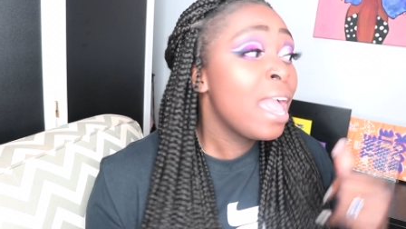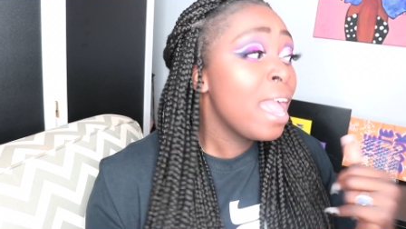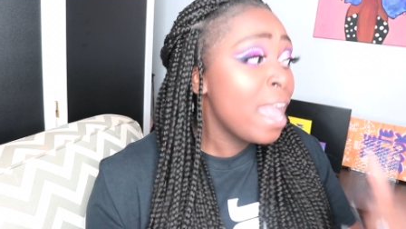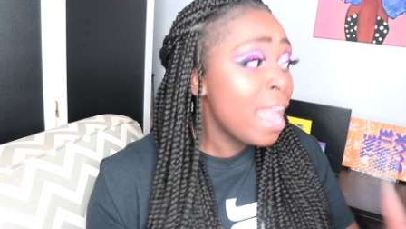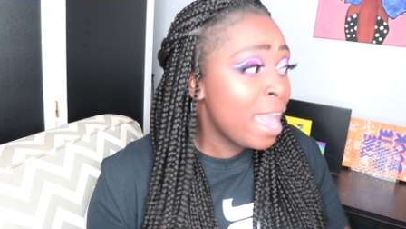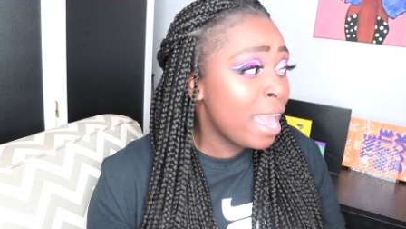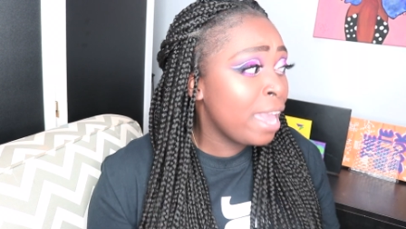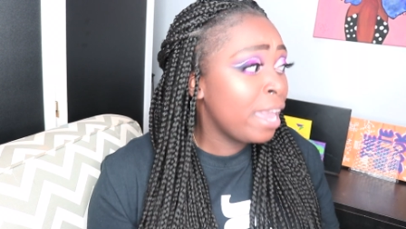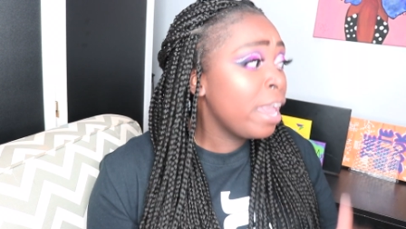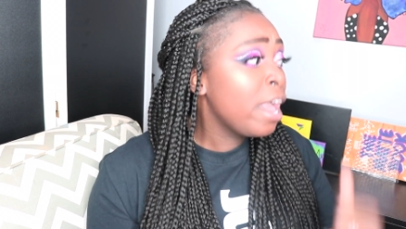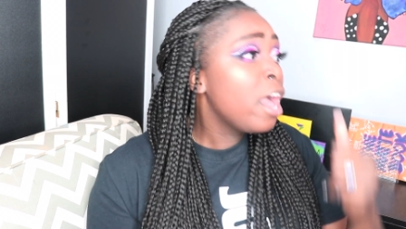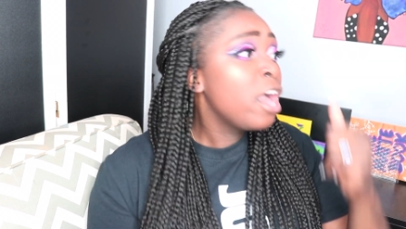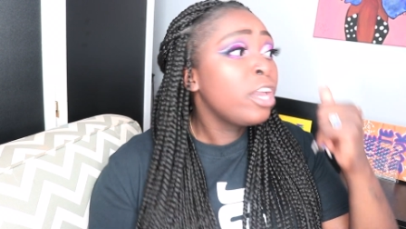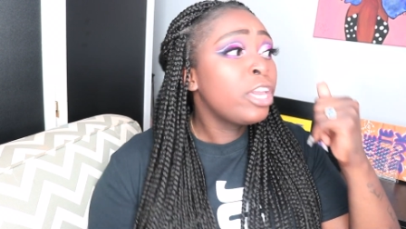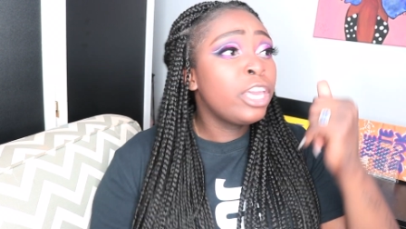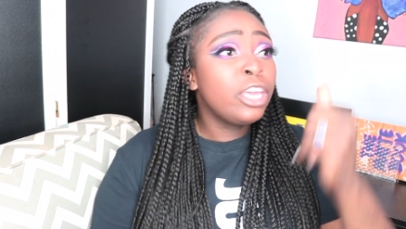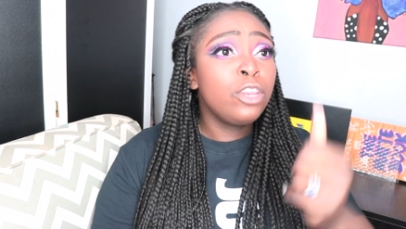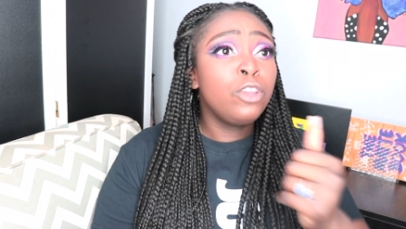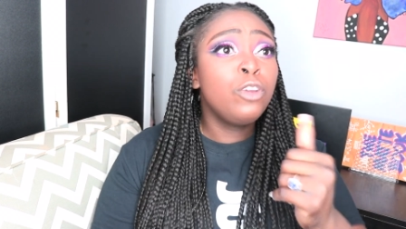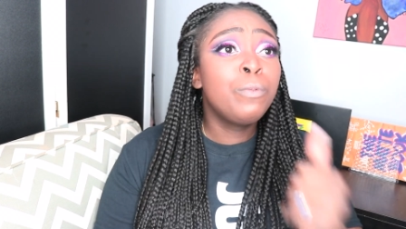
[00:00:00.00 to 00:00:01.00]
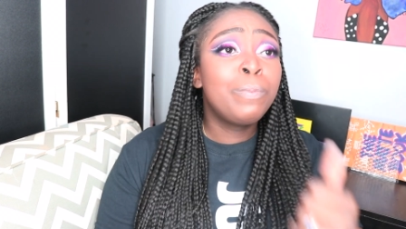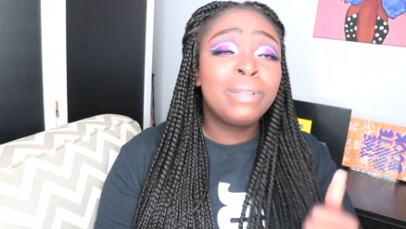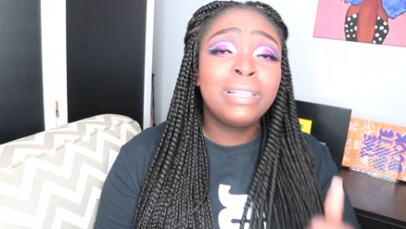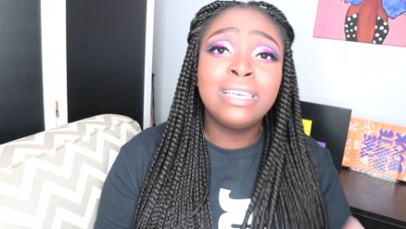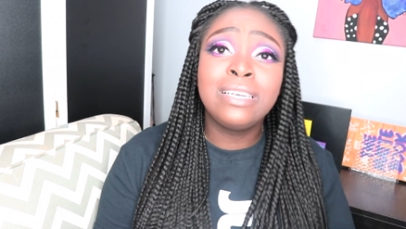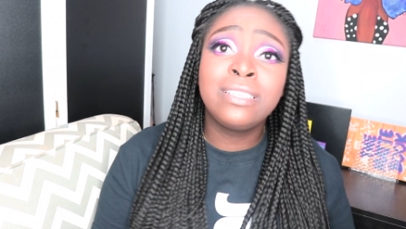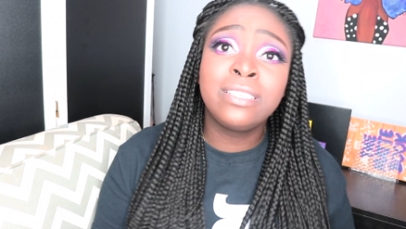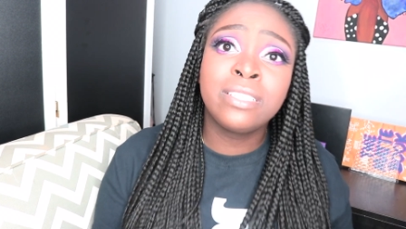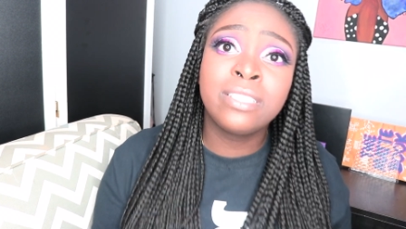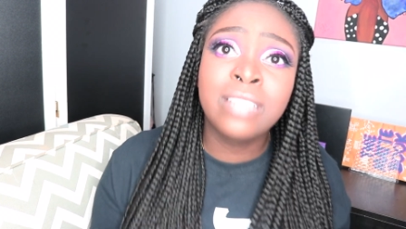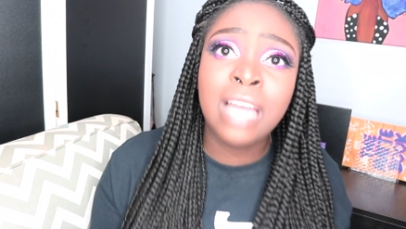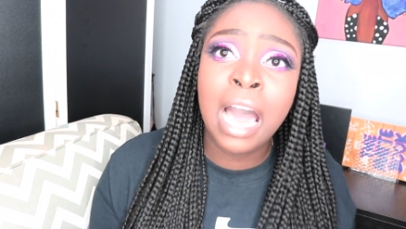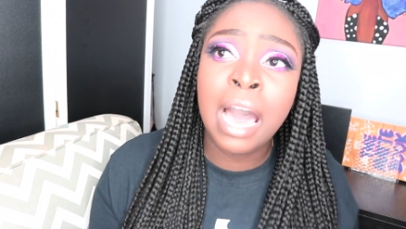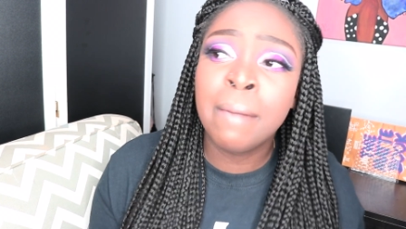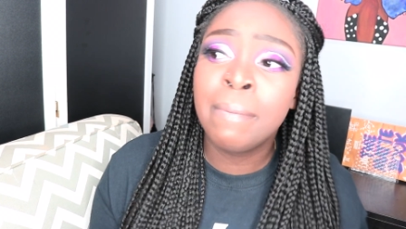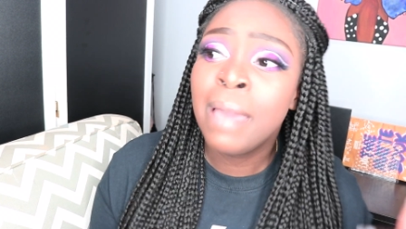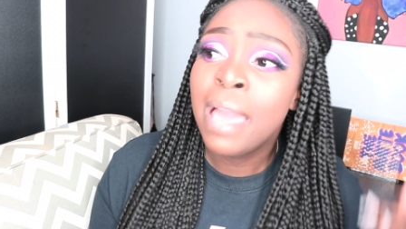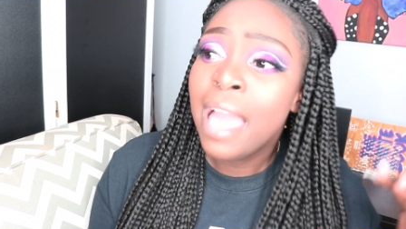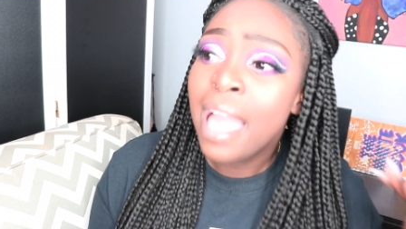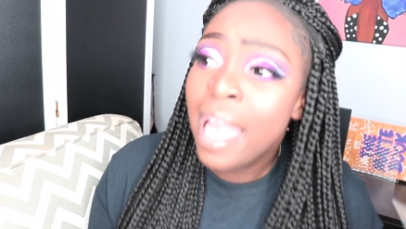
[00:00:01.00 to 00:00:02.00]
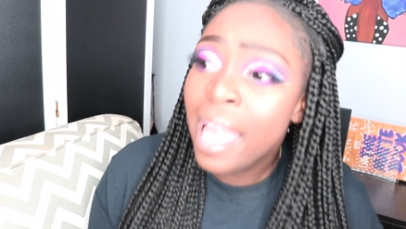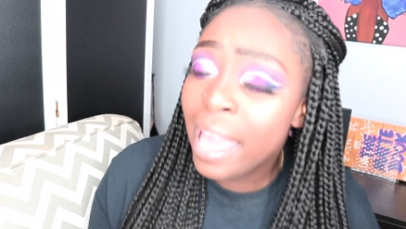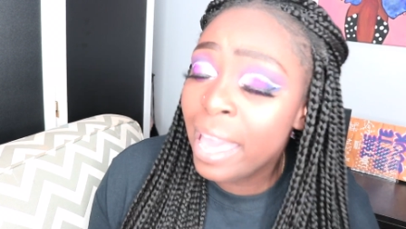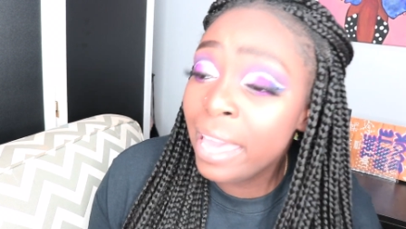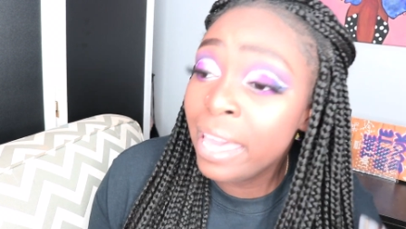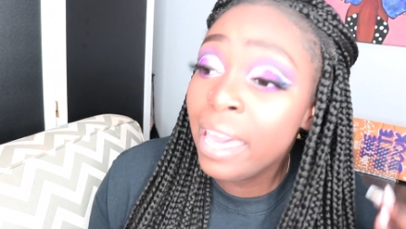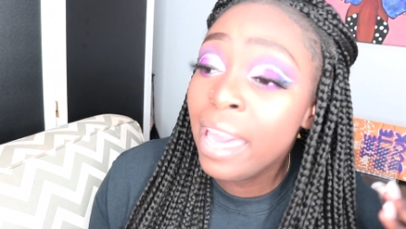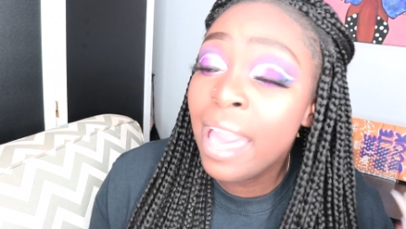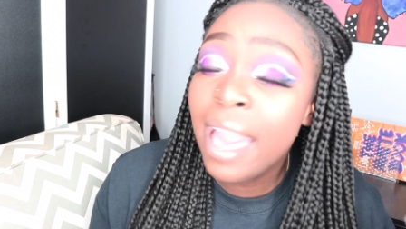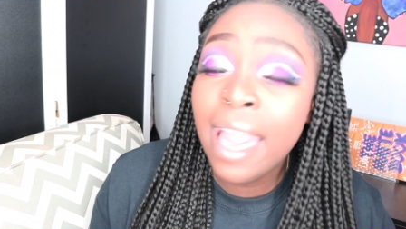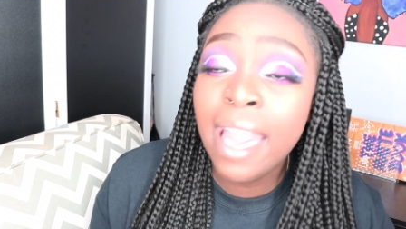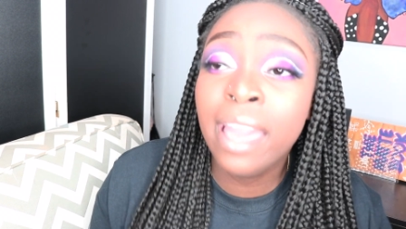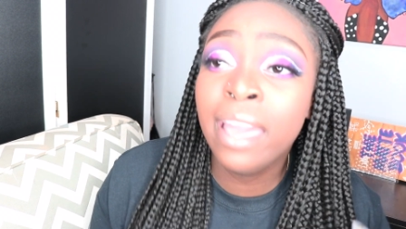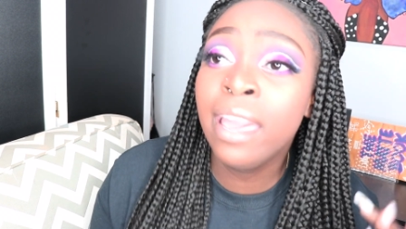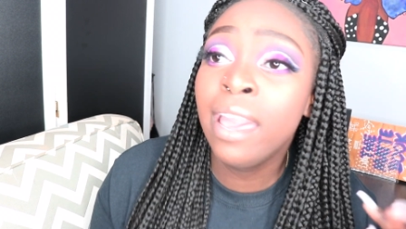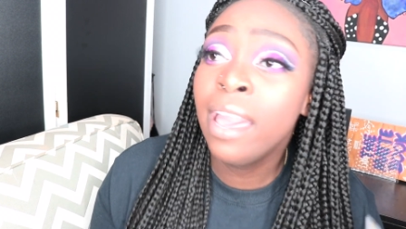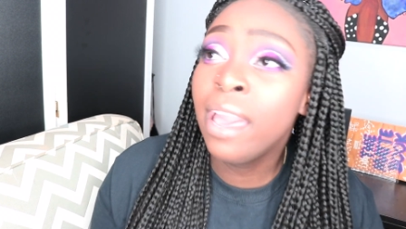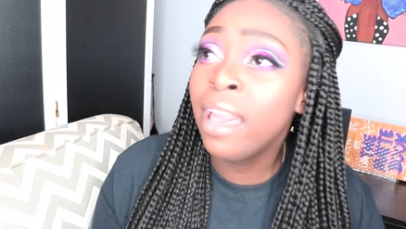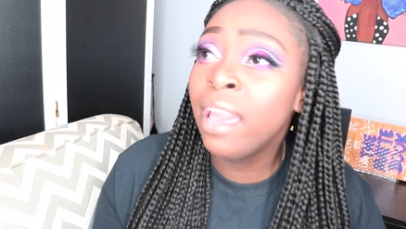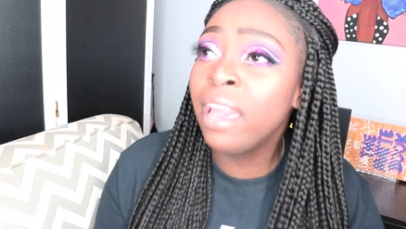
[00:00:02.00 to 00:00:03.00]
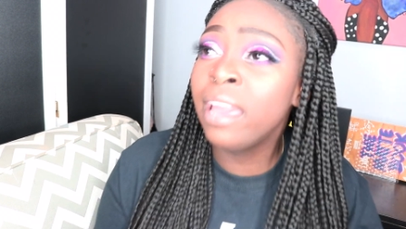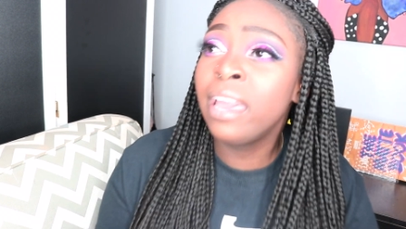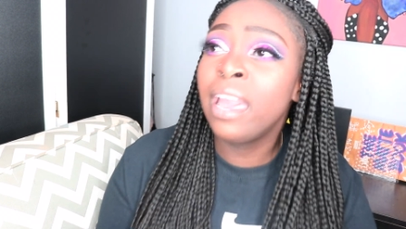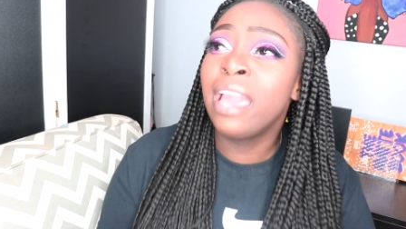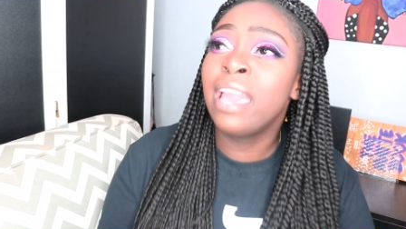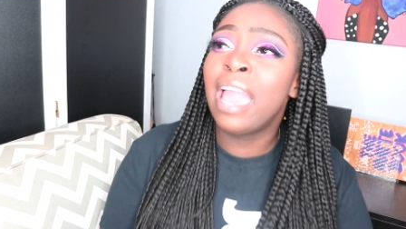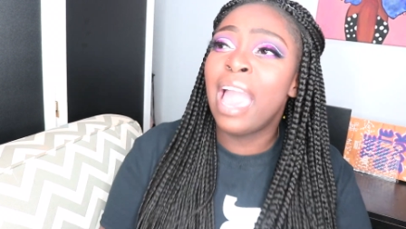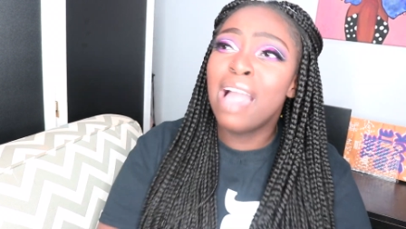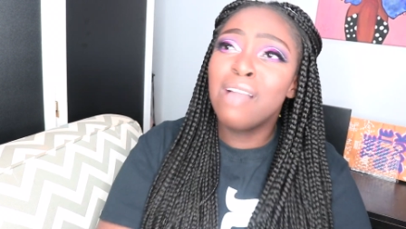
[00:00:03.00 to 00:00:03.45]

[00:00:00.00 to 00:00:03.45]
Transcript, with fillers: Hey, can you please stop? Hey, hey, hey, hey.